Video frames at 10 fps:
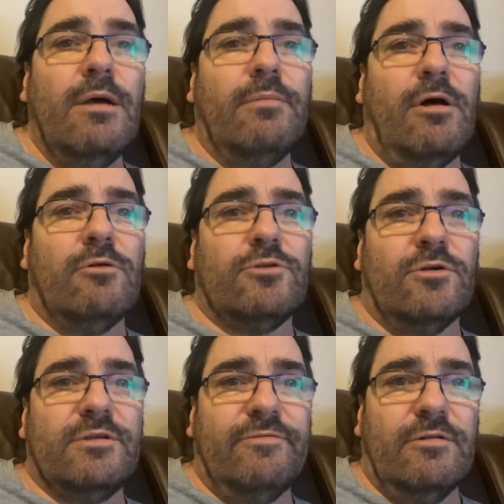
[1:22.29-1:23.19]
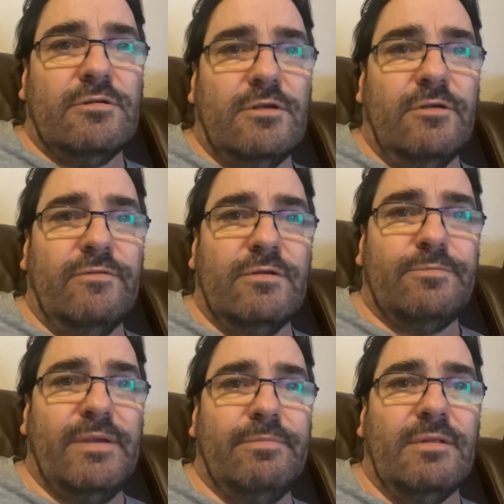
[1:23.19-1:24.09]
But also civil servants,
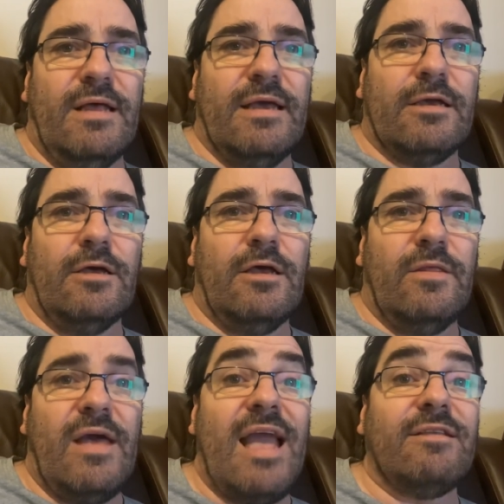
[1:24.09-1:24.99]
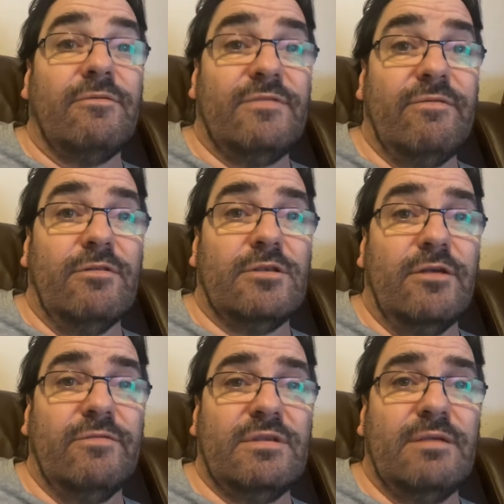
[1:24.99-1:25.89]
people like the head of civil
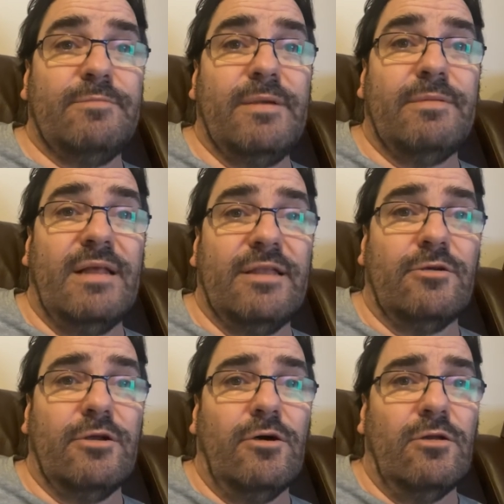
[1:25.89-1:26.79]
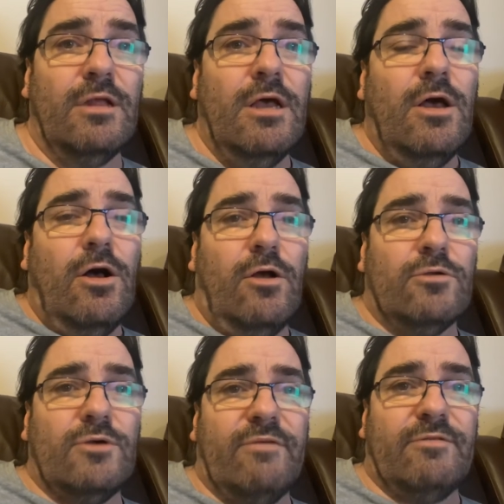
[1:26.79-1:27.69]
servants, people like Donna Hall,
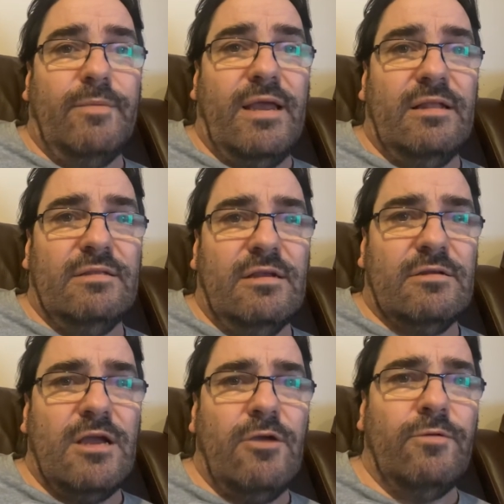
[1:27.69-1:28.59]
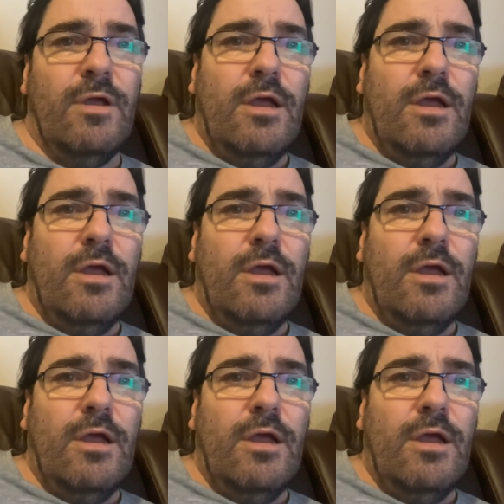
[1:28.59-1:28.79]
also have to be held account.